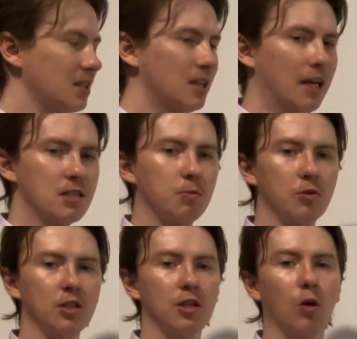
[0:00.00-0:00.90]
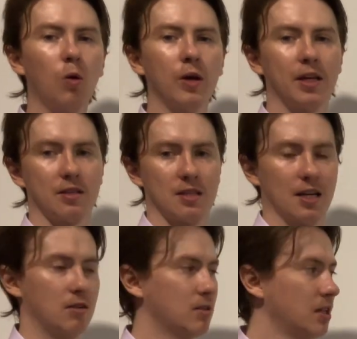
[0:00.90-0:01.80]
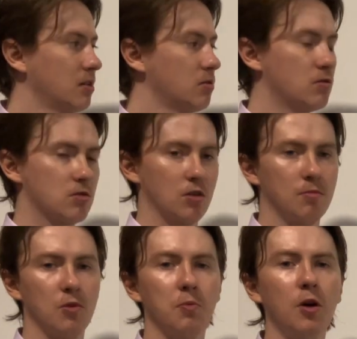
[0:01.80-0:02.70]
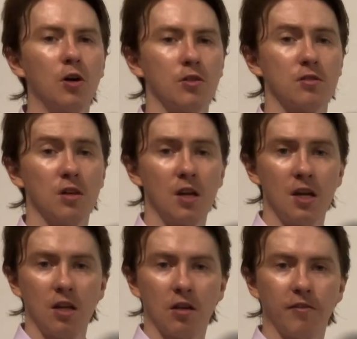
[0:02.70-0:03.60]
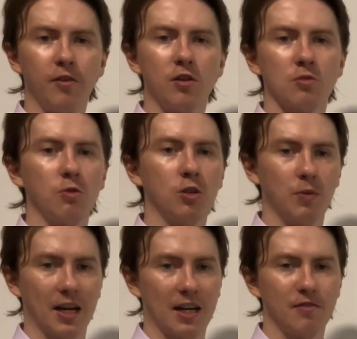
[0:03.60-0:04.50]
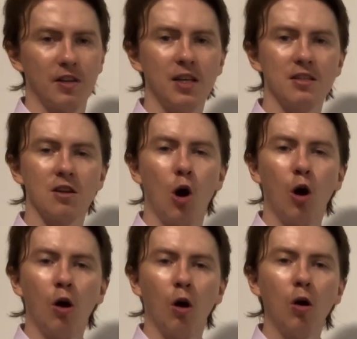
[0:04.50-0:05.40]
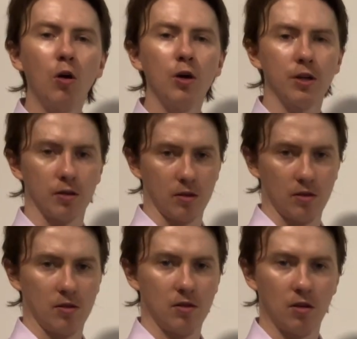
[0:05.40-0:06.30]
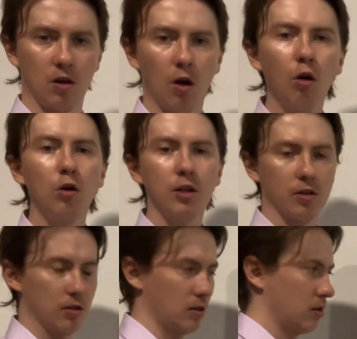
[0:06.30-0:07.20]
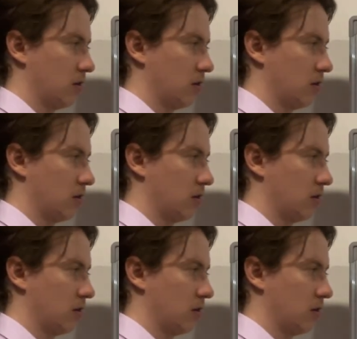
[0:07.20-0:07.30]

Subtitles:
let's put the oi sound into some words. The first word we have is oil. Oil.